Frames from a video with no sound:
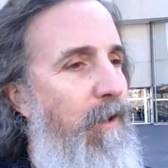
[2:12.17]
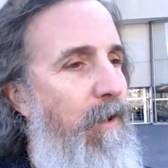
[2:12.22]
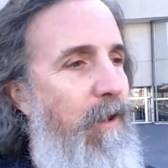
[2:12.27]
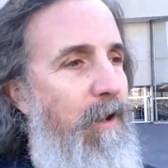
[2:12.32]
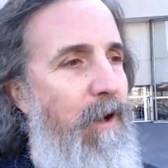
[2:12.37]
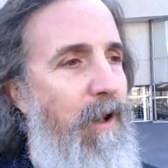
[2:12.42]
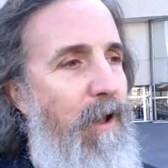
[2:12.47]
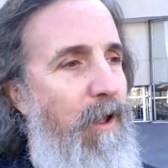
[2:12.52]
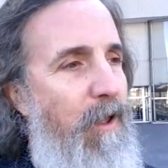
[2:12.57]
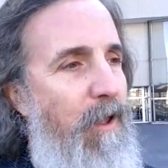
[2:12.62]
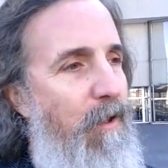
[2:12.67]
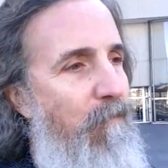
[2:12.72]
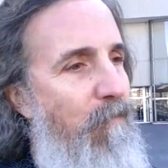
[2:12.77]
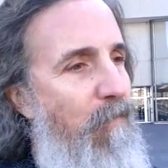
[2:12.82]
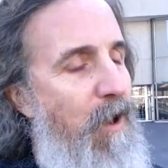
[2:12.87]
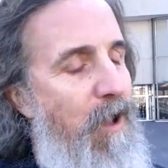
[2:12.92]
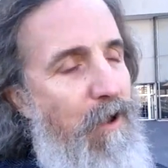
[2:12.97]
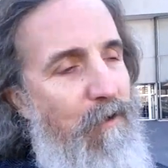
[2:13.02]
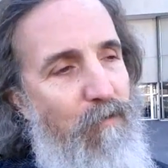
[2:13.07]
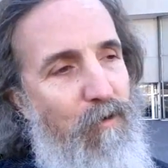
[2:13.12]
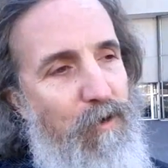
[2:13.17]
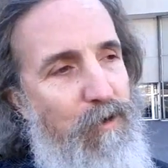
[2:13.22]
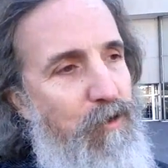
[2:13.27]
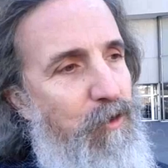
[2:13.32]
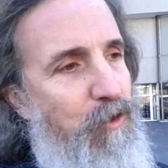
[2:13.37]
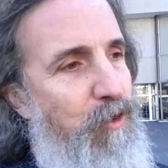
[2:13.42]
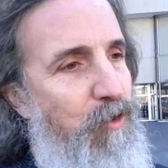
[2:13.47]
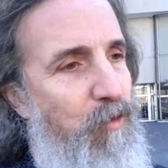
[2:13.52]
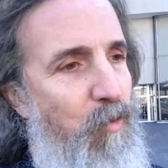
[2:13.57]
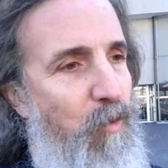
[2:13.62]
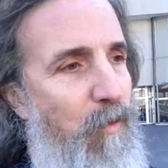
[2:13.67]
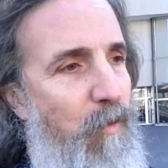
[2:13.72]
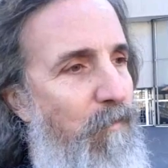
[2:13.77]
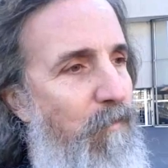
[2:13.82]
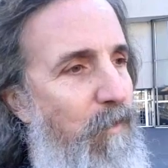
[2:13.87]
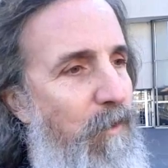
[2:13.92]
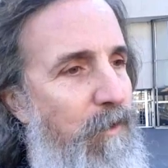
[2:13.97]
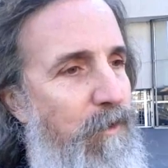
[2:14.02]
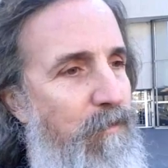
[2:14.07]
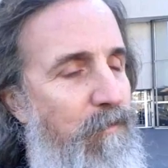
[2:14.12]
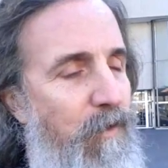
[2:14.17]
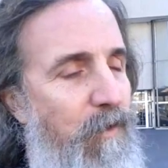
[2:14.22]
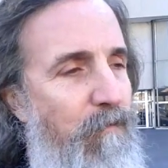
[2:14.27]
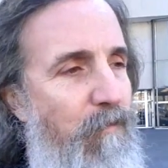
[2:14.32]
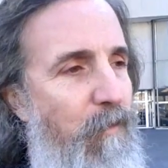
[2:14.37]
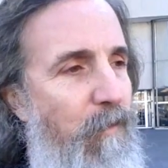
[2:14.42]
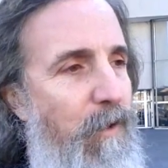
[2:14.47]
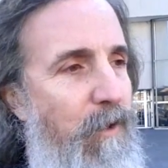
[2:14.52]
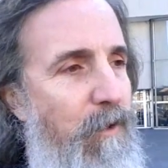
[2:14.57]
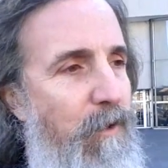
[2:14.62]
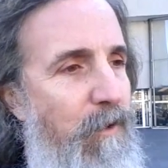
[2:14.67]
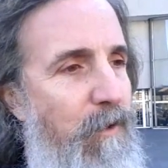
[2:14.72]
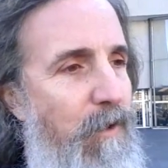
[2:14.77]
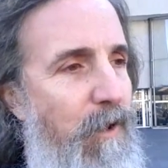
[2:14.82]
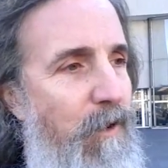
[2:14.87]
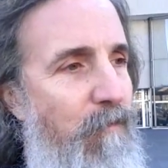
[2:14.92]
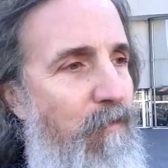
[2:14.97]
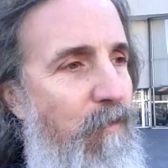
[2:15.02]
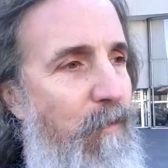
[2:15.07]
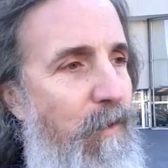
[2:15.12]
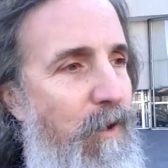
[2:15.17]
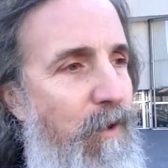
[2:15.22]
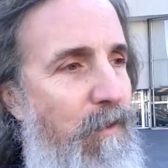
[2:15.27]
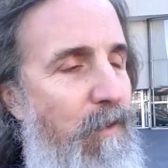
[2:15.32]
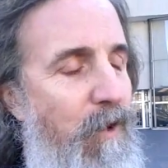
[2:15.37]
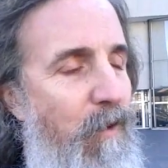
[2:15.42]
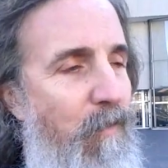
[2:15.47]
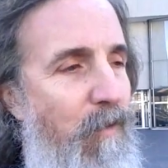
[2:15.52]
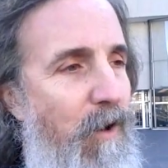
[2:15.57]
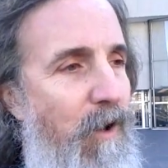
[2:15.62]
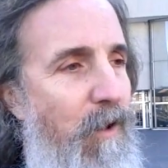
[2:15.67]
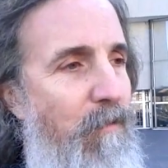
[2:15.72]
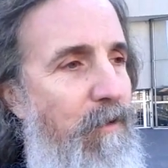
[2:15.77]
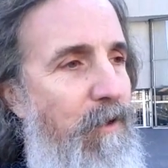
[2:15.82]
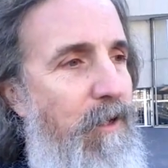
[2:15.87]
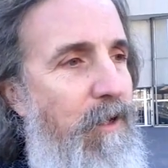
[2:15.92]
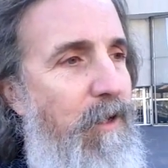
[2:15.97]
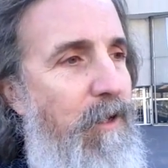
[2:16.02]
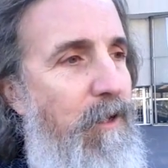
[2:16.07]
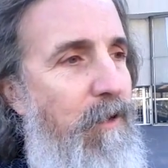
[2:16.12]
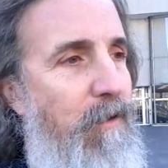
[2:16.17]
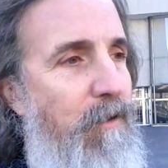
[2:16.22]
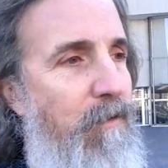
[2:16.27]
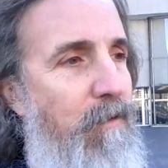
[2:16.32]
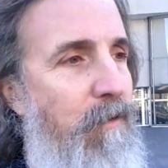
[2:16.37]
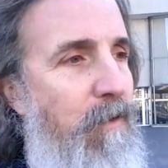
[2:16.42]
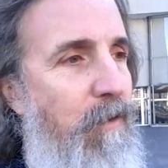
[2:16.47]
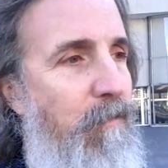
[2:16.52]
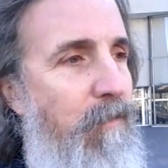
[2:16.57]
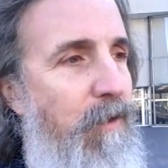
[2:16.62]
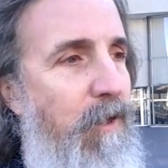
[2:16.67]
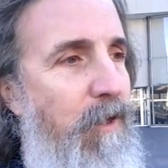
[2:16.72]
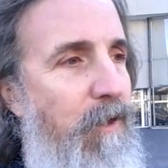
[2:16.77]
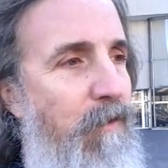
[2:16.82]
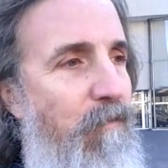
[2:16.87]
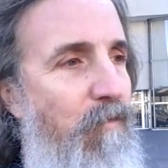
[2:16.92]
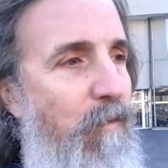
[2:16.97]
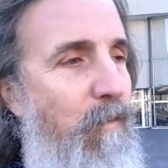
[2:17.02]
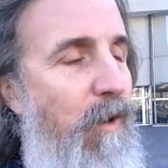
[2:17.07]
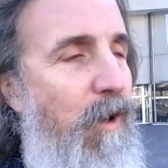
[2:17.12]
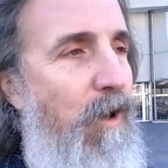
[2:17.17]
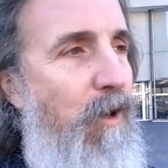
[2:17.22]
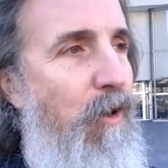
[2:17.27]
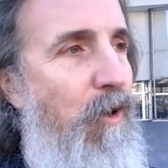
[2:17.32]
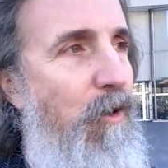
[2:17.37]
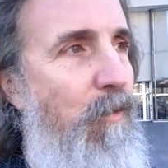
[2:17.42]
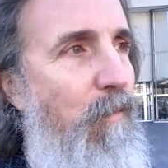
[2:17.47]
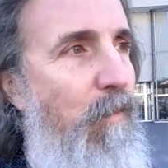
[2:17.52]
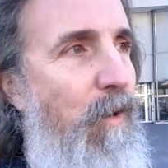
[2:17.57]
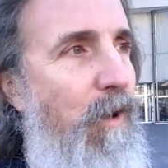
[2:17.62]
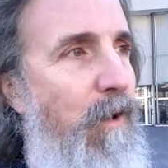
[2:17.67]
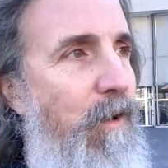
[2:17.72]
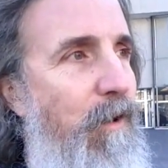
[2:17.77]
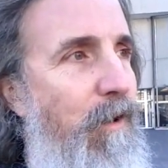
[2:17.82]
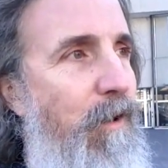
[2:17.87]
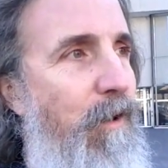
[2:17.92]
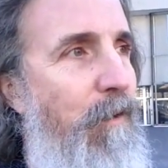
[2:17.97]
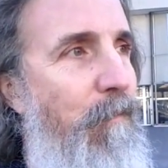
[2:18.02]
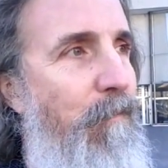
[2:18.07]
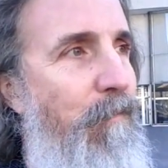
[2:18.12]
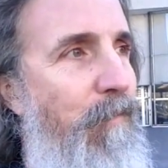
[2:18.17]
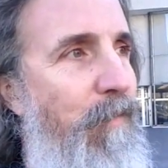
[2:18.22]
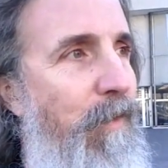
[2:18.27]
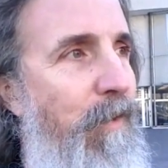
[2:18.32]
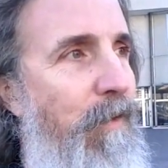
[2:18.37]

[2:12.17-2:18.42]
And I have all sorts of warm feelings for everybody. Everybody there probably giddy. I'm giddy from hunger, but